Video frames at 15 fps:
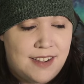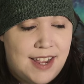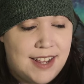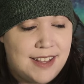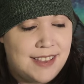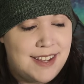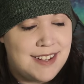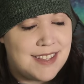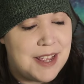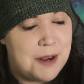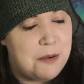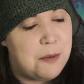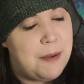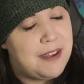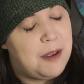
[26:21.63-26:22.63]
At least they
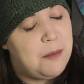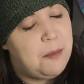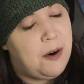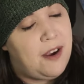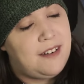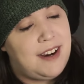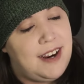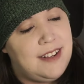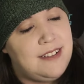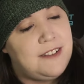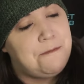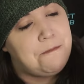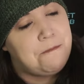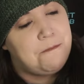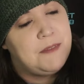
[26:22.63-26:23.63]
were making progress.
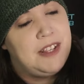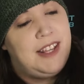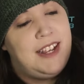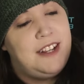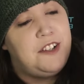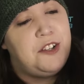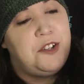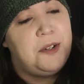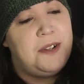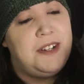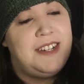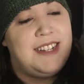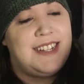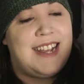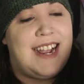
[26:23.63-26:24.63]
Lan Sizhui
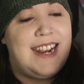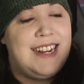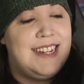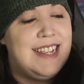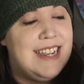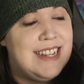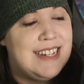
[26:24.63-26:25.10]
decided